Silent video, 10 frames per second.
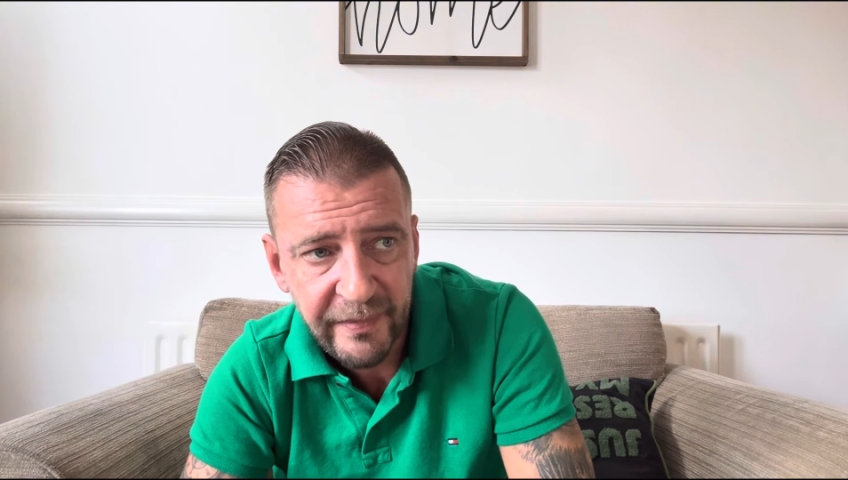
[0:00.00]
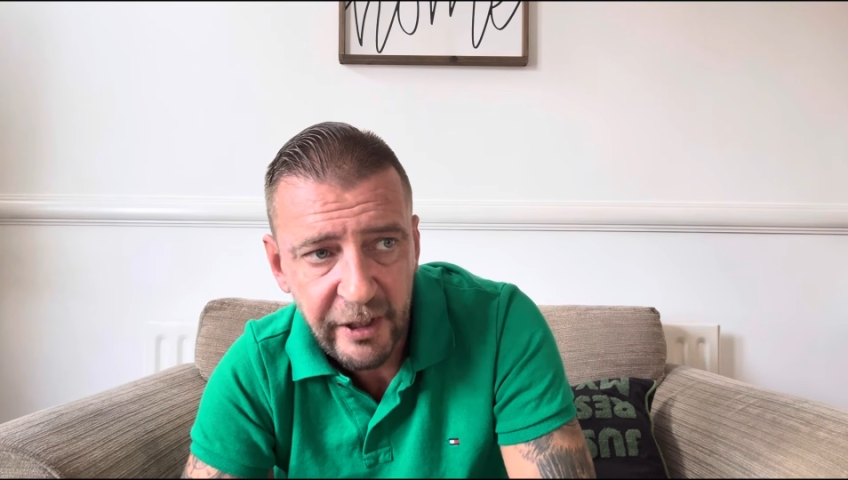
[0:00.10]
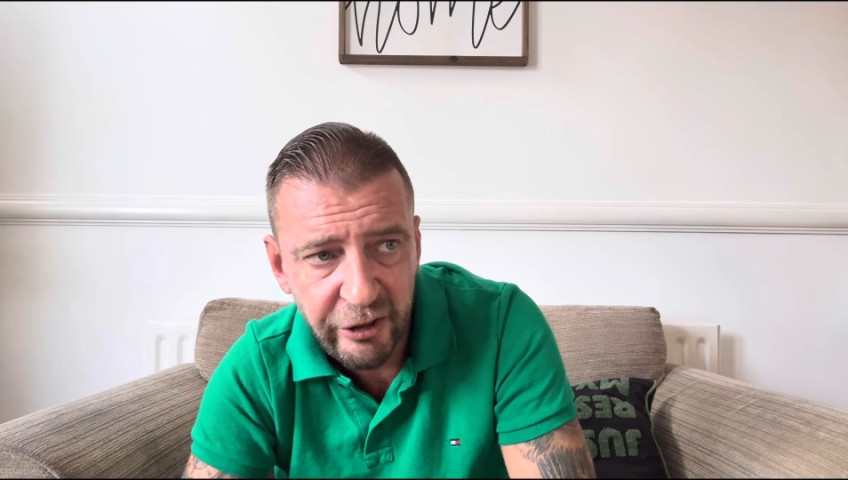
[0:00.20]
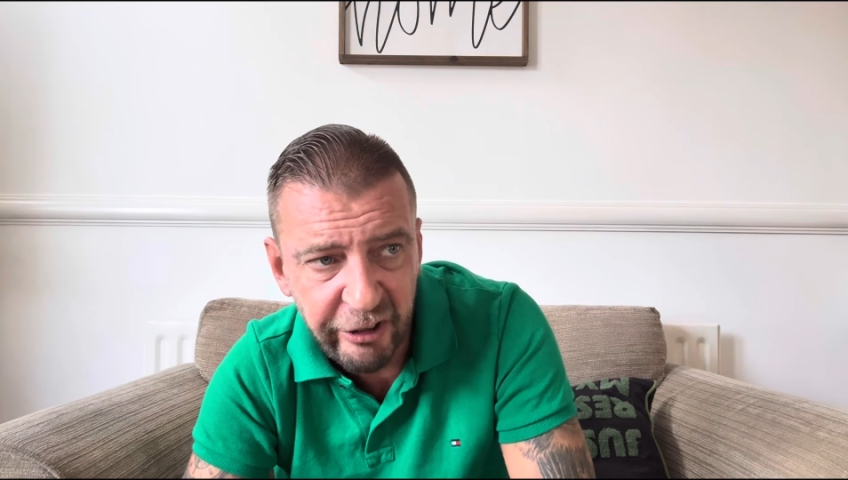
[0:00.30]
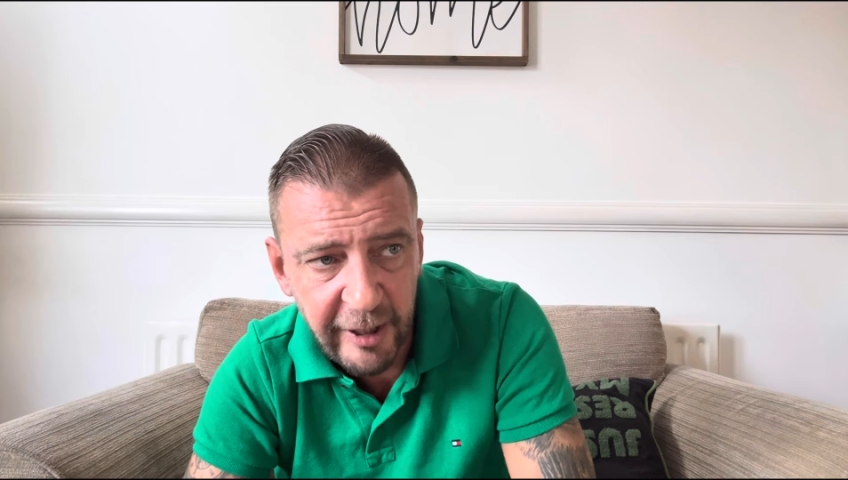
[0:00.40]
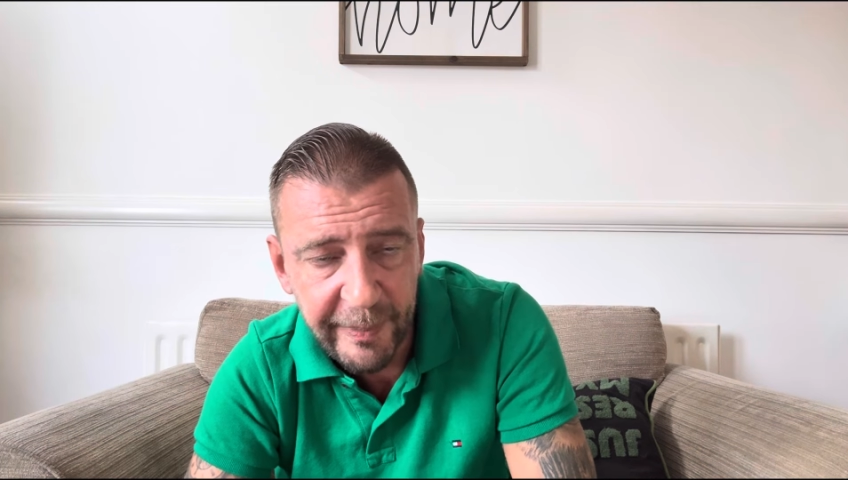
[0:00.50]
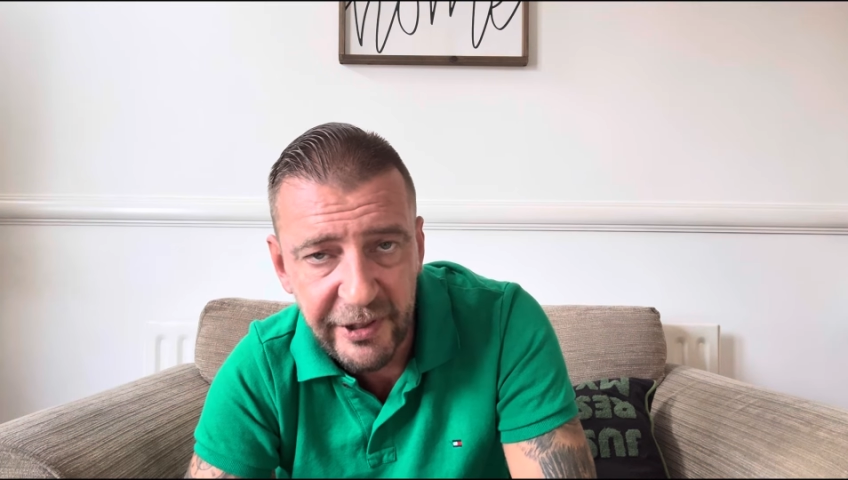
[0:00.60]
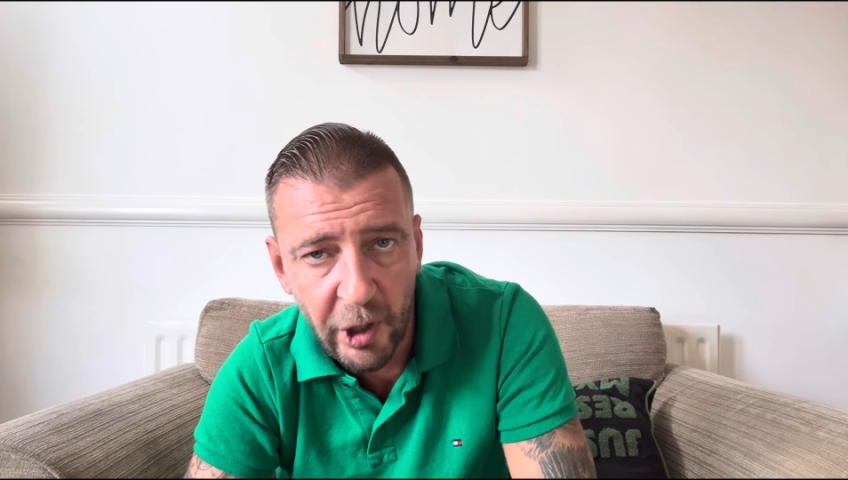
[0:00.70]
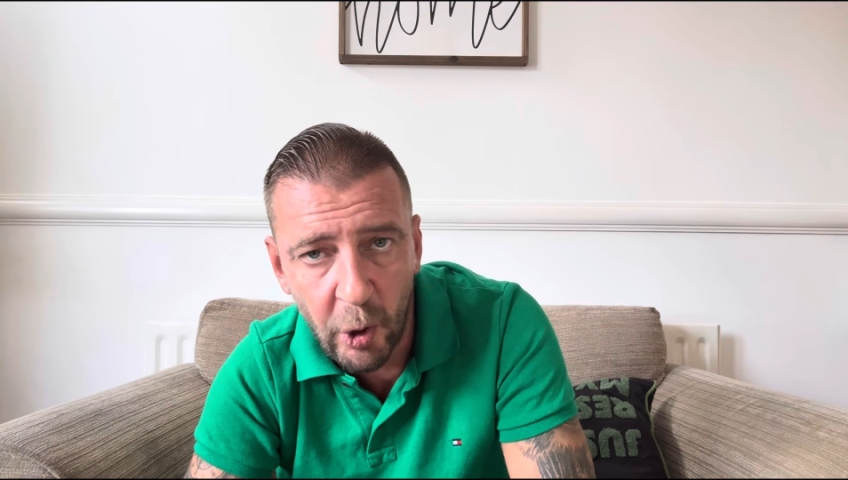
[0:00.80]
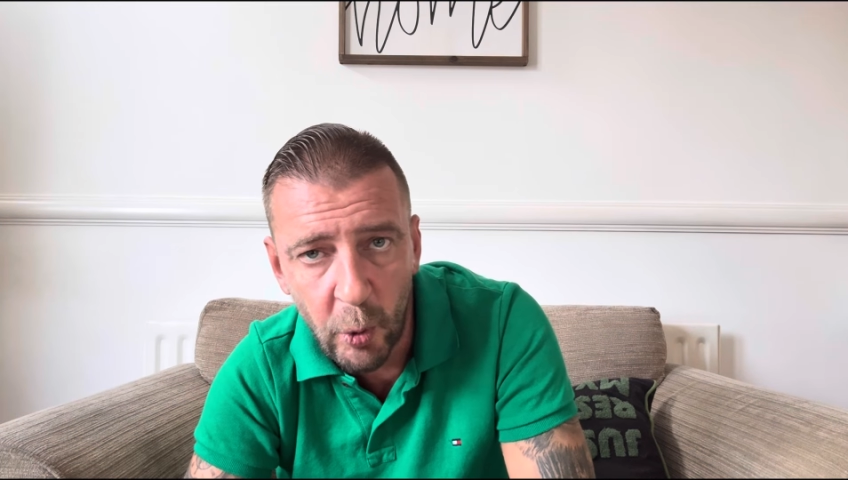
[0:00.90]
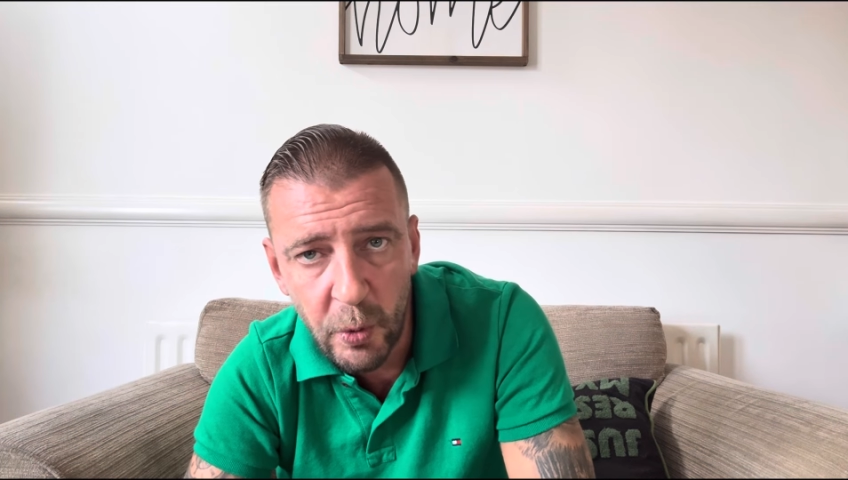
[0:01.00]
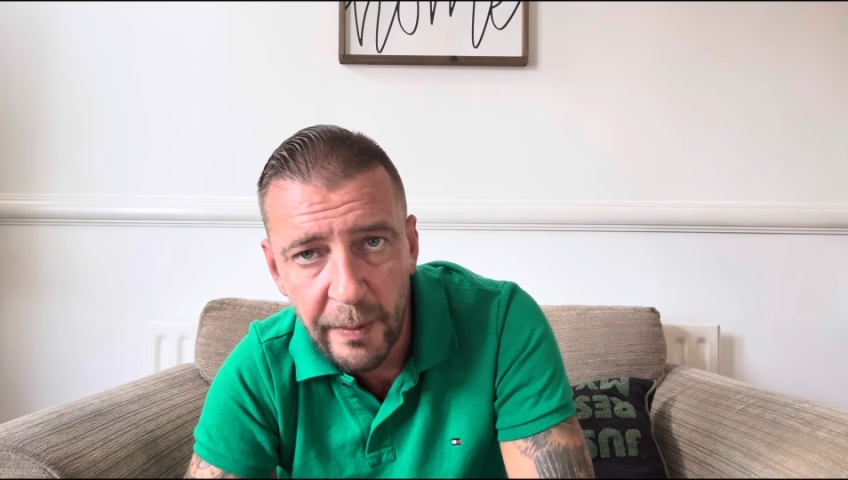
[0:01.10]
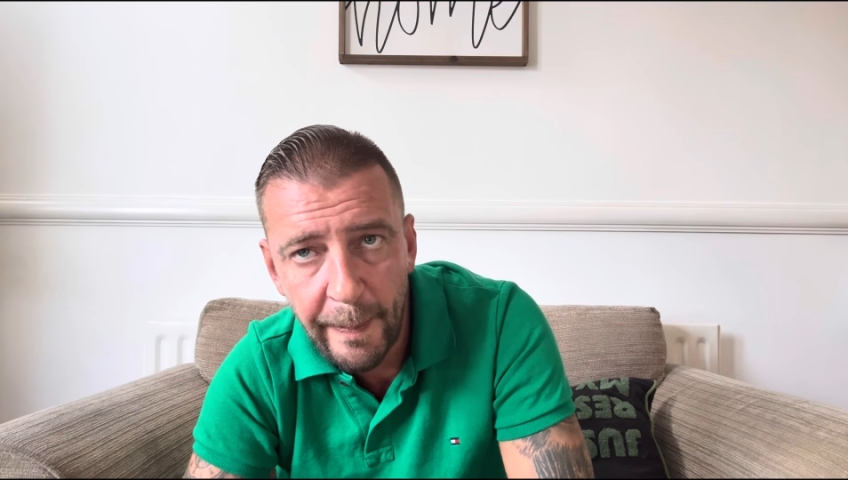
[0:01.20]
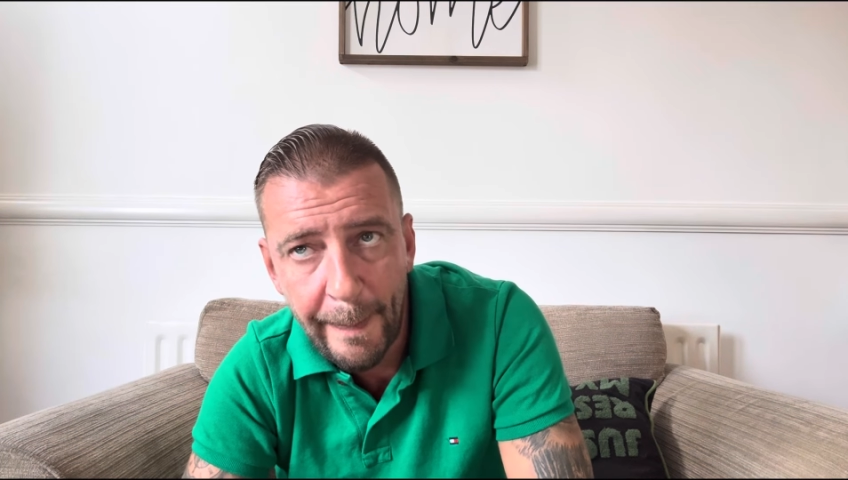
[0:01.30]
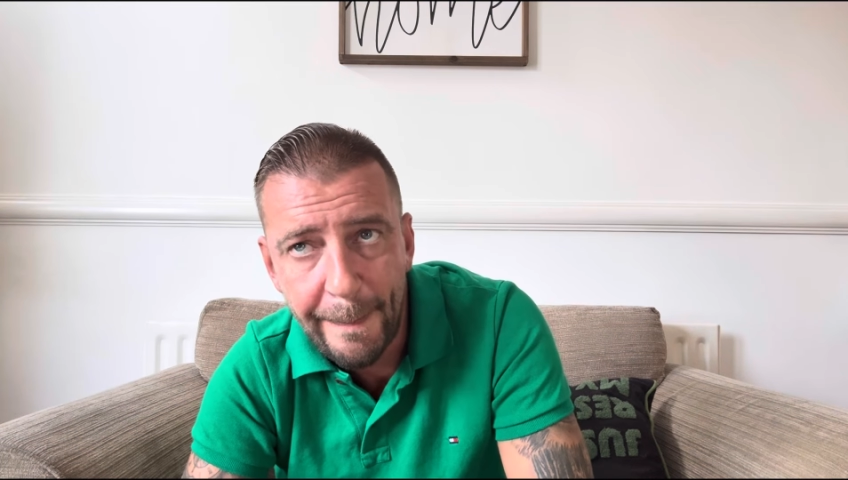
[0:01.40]
Truth be told,
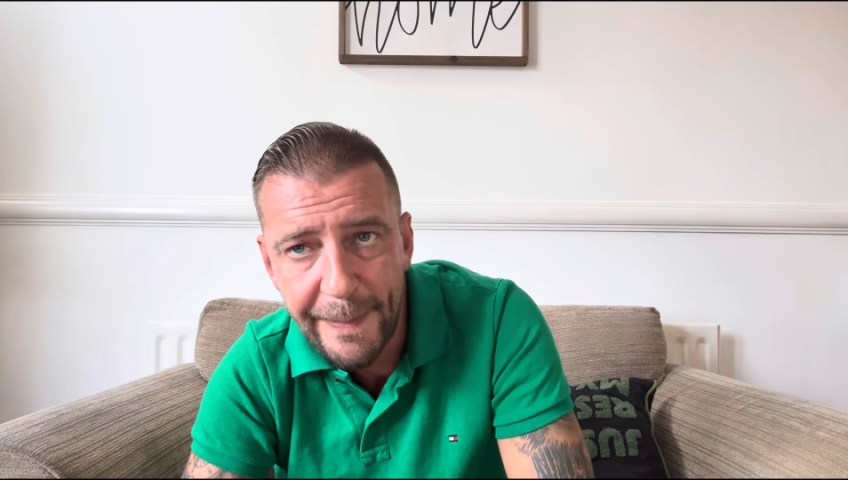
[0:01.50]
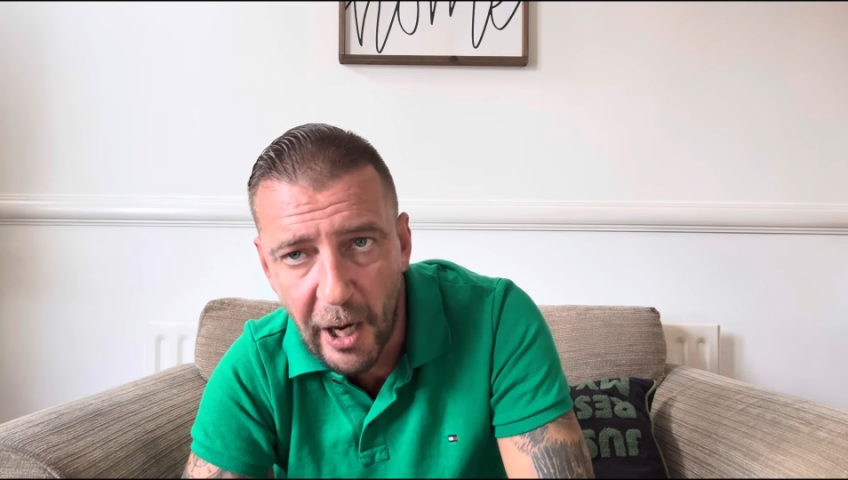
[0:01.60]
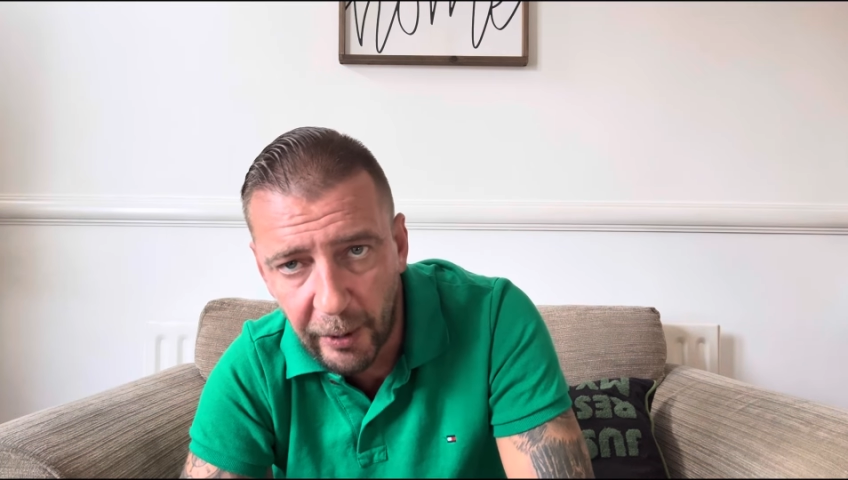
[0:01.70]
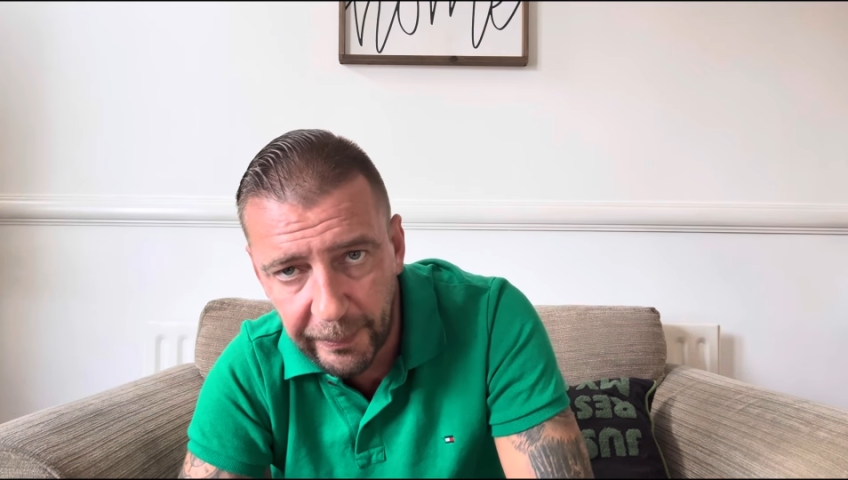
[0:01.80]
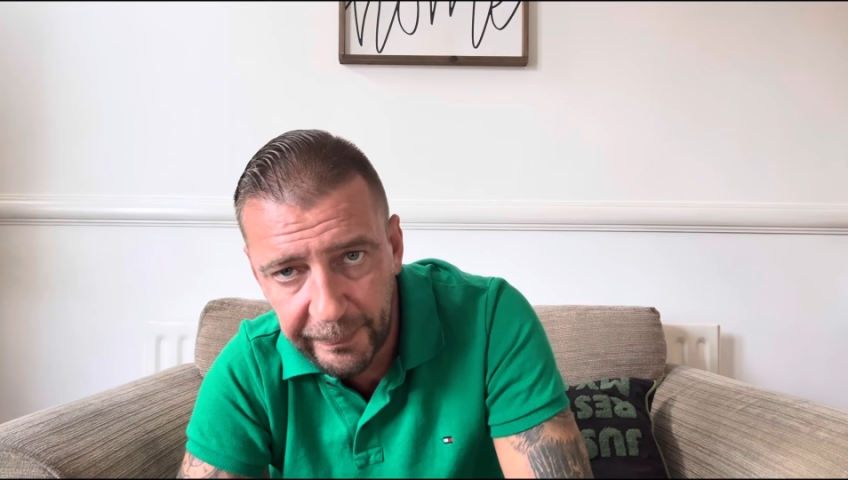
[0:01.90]
no.